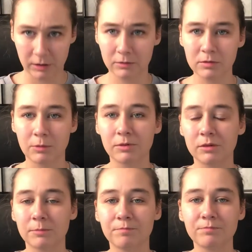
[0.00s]
god, that was
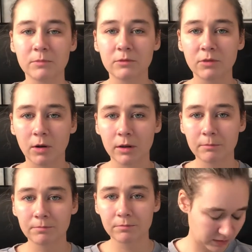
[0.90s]
a very
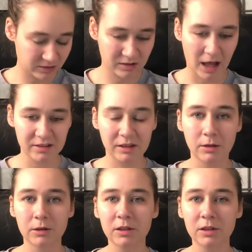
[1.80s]
sassy look.